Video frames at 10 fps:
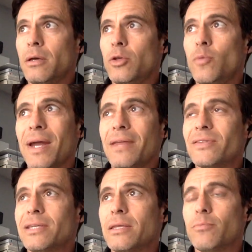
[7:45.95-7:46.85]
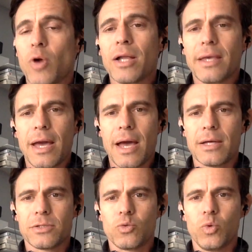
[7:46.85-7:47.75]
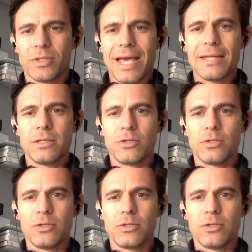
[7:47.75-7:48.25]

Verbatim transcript: you might even say the broadcast will tend